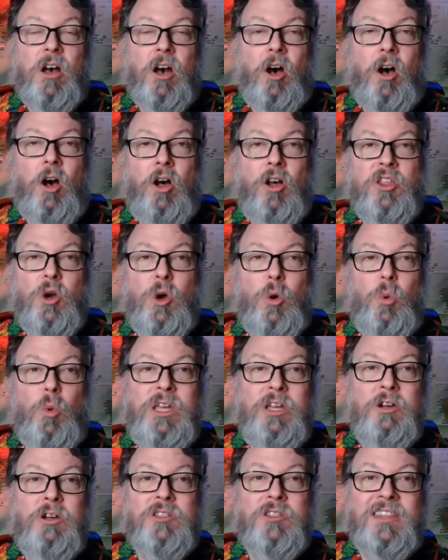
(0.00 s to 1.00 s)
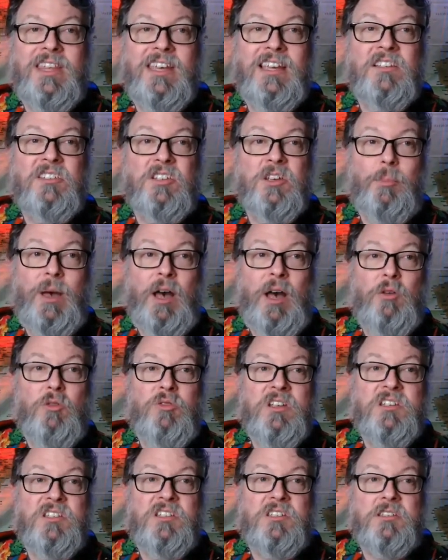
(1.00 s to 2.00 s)
all the weird things about
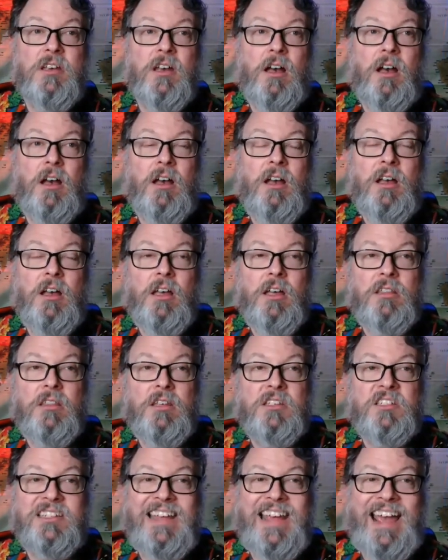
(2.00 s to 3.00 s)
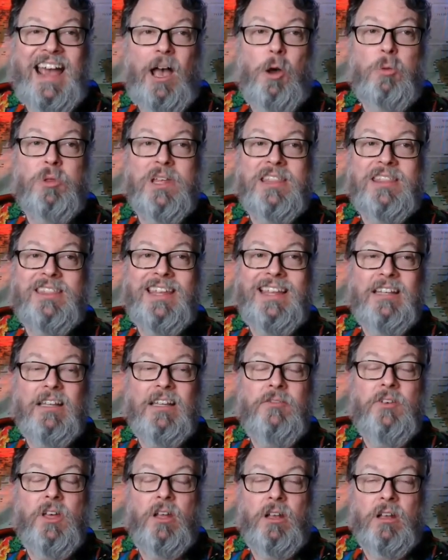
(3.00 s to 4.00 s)
this this town that they
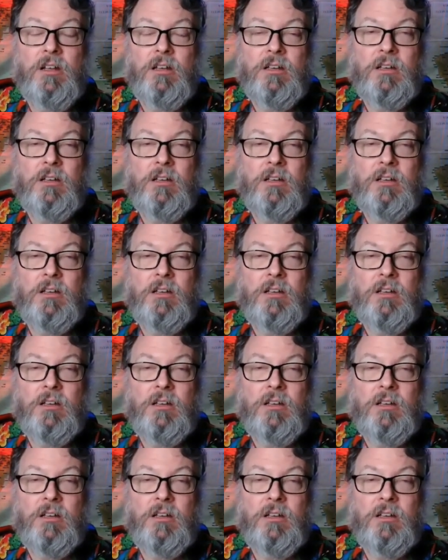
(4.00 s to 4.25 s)
live in.